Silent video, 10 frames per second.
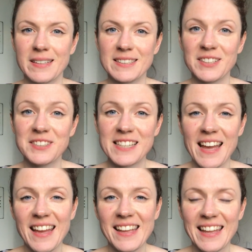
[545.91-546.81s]
So
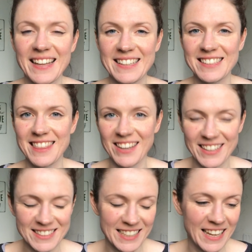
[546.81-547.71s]
today is
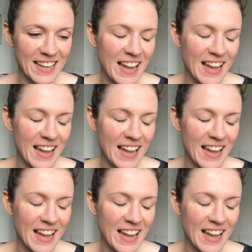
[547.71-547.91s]
Thursday,